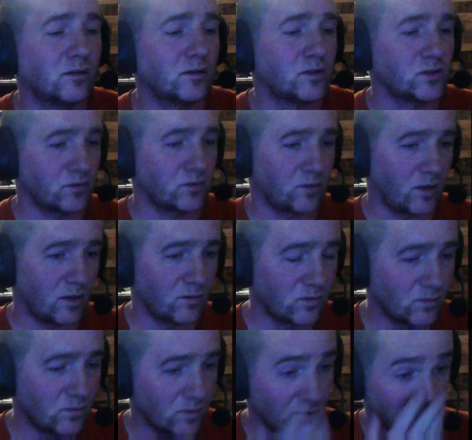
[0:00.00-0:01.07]
So I'm
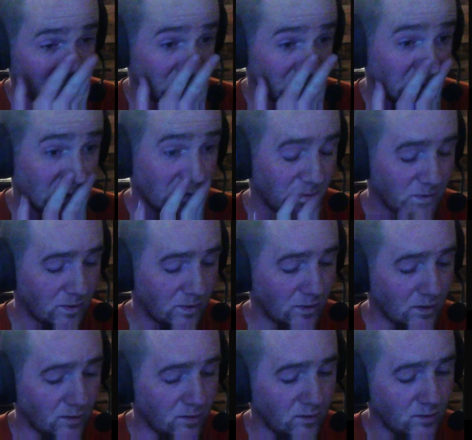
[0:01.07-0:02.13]
going to put
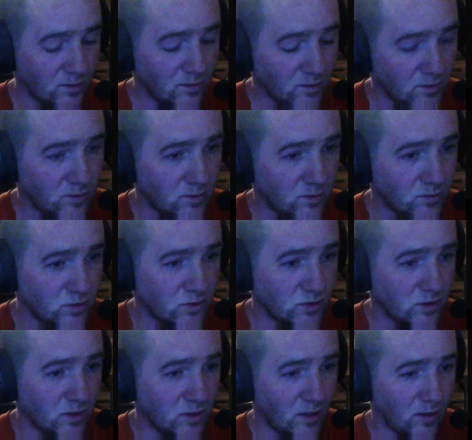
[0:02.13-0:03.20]
in
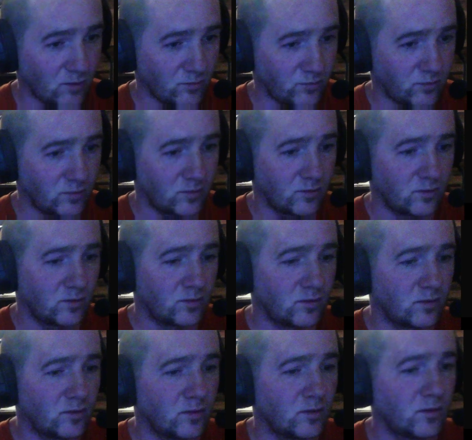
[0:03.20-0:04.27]
GF,
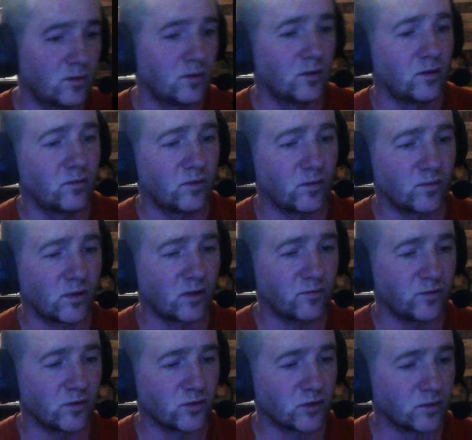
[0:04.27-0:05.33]
Grimdark
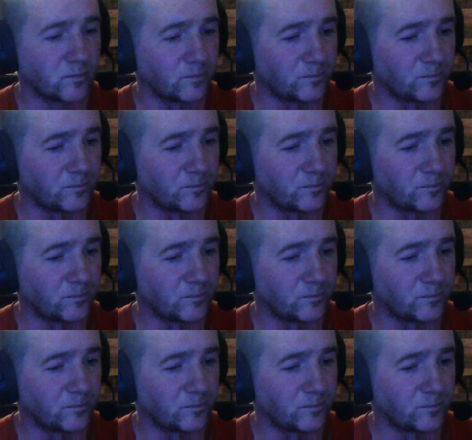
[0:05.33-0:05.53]
Future.